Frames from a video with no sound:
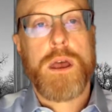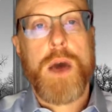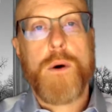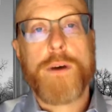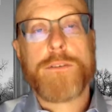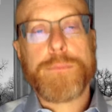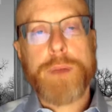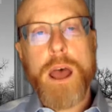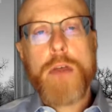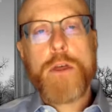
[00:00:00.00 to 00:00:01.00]
However,
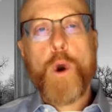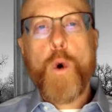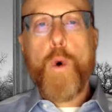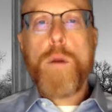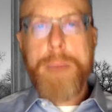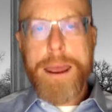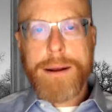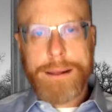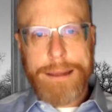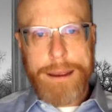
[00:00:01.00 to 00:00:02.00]
the court made
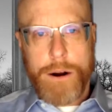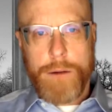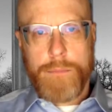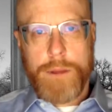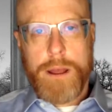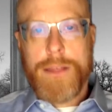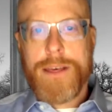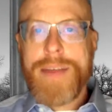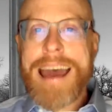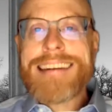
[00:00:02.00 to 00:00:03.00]
clear
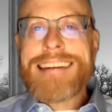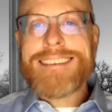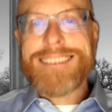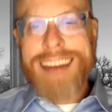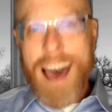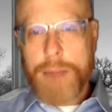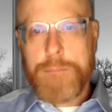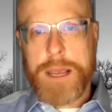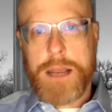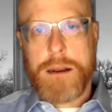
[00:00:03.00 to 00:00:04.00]
that that does not
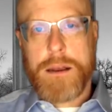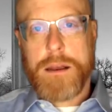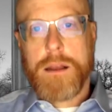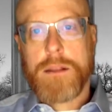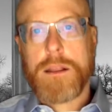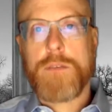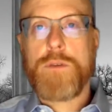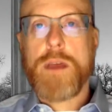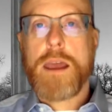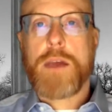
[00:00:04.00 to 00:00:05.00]
mean that the
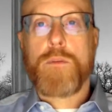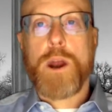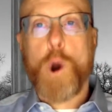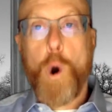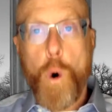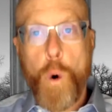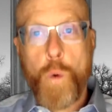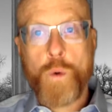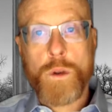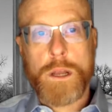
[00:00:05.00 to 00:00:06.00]
VA can rate
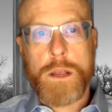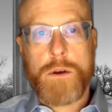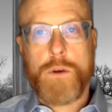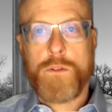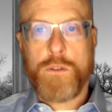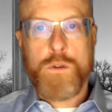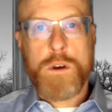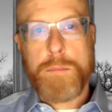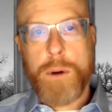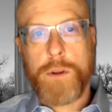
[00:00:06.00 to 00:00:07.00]
only those two
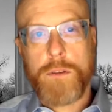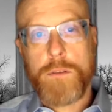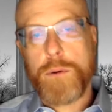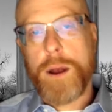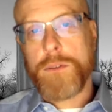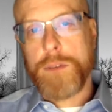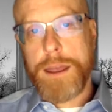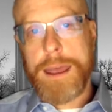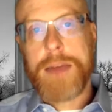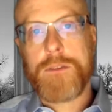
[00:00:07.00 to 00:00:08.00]
components of prostate
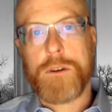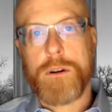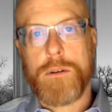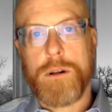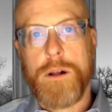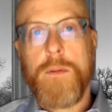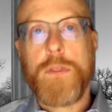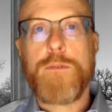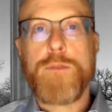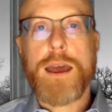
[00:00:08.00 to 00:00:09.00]
cancer.
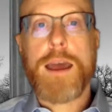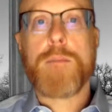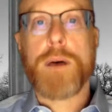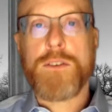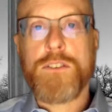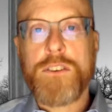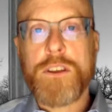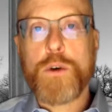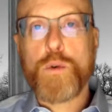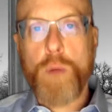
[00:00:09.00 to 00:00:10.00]
The VA must
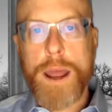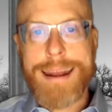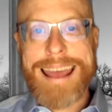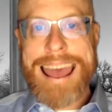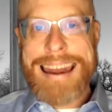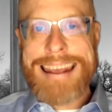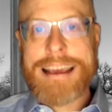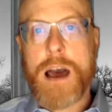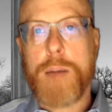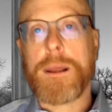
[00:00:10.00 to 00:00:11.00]
still rate any
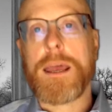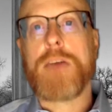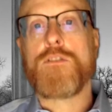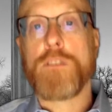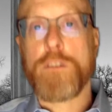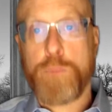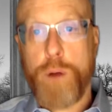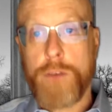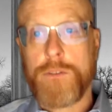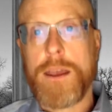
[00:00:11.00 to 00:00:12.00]
complications of
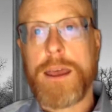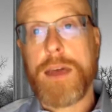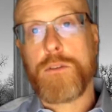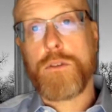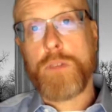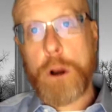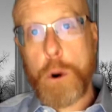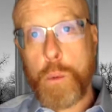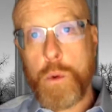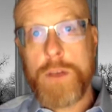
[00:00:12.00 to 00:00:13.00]
prostate cancer that
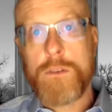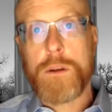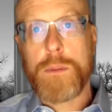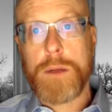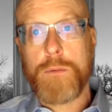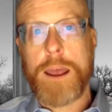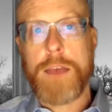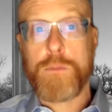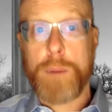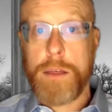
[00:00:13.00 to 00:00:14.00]
are reasonably
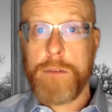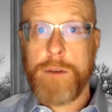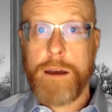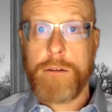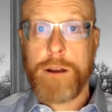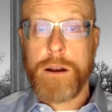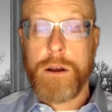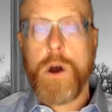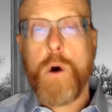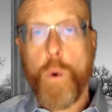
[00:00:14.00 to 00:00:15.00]
raised by the veteran
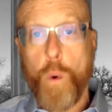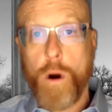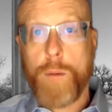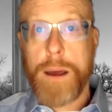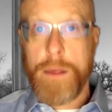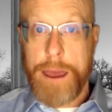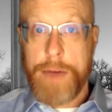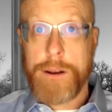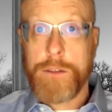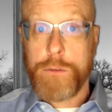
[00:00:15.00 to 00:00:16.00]
or by the
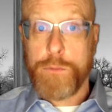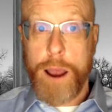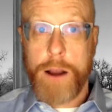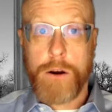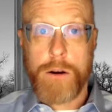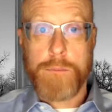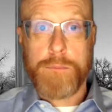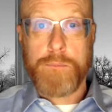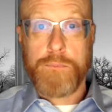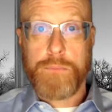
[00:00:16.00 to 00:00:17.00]
evidence of record.
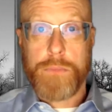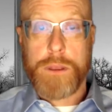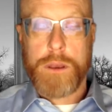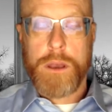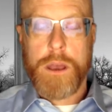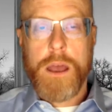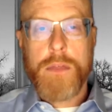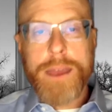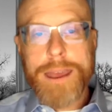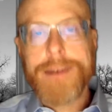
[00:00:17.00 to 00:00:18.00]

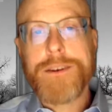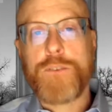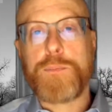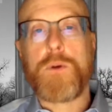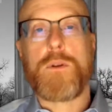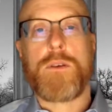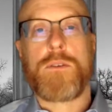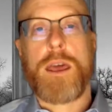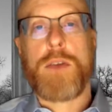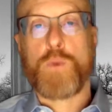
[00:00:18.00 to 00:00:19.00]
The hidden dispute in this
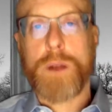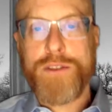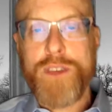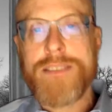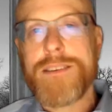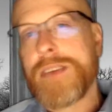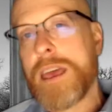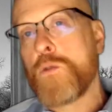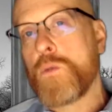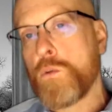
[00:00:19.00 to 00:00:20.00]
case, what I think this
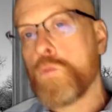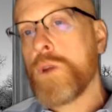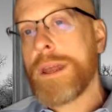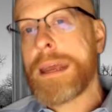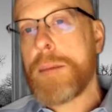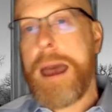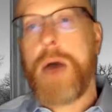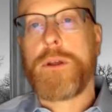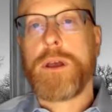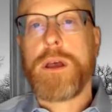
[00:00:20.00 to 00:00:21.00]
case was really
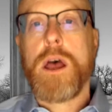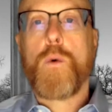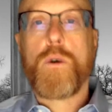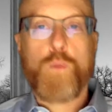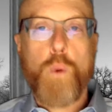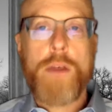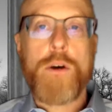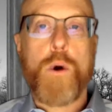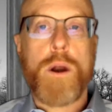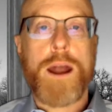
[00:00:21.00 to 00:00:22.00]
about, was whether
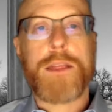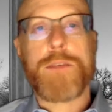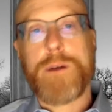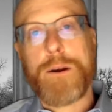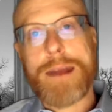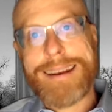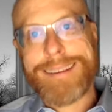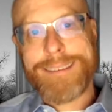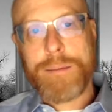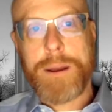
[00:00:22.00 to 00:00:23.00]
or not the veteran had to
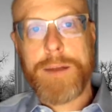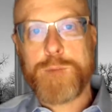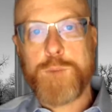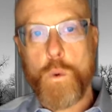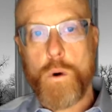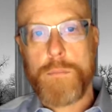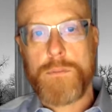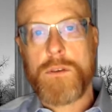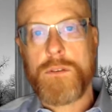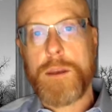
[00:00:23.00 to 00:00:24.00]
submit a form
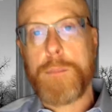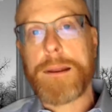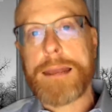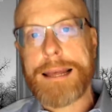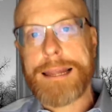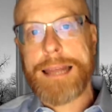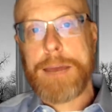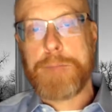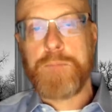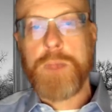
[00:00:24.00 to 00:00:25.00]
to separately
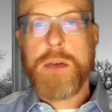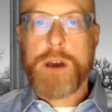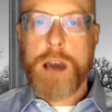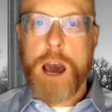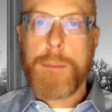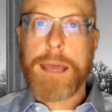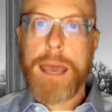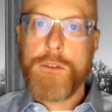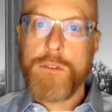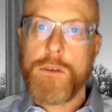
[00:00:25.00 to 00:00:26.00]
claim the
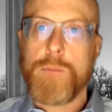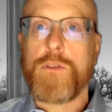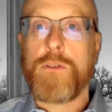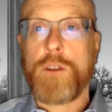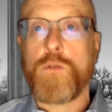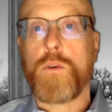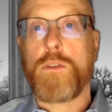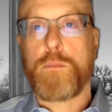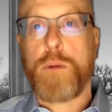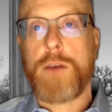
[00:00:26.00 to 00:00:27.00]
complications and
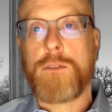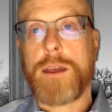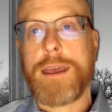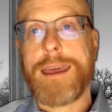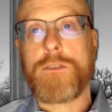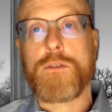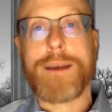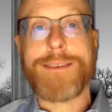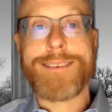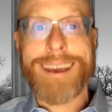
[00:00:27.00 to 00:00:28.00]
residuals of prostate cancer
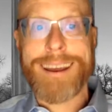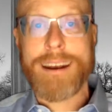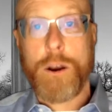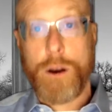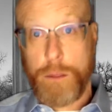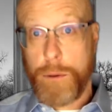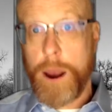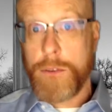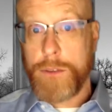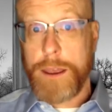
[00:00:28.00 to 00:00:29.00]
as secondary to the
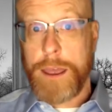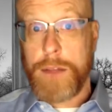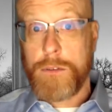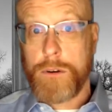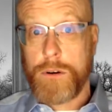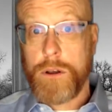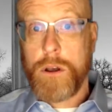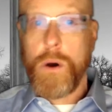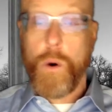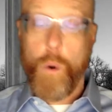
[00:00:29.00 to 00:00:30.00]
prostate cancer,
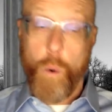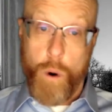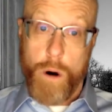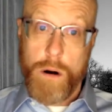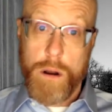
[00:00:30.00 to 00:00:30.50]
or